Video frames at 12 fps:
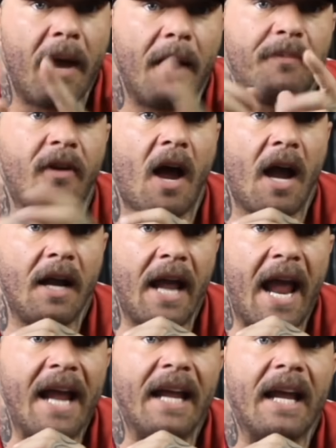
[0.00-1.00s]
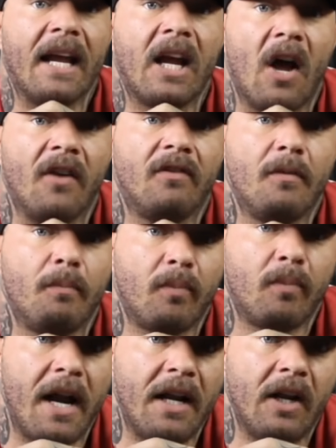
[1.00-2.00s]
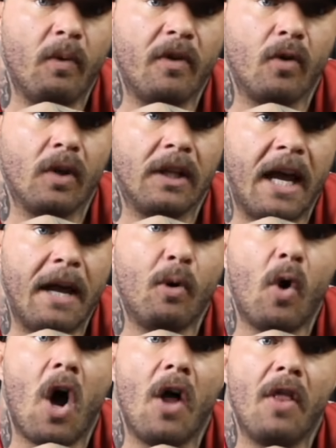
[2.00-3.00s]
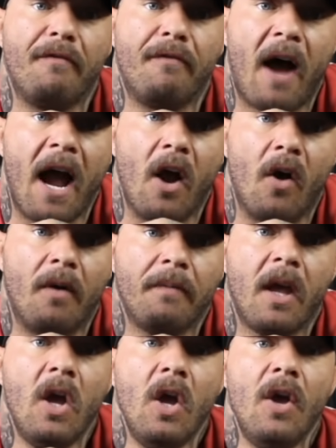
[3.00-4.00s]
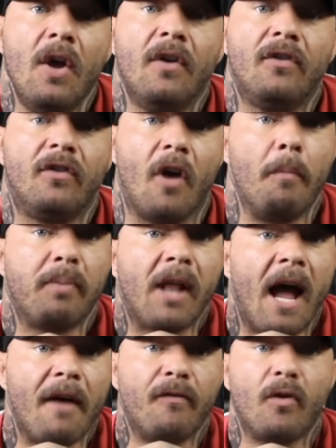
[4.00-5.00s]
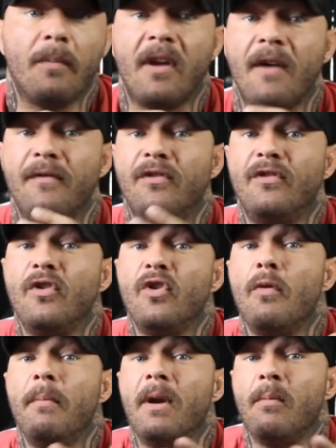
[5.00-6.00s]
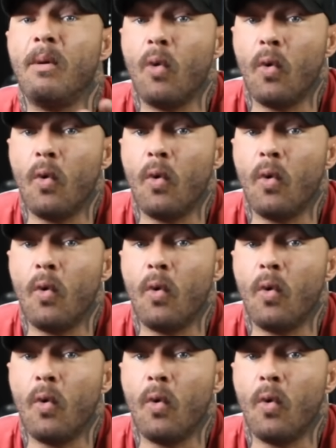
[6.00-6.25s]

peptide and get custom branding with your label on the vial. Some platforms have zero minimum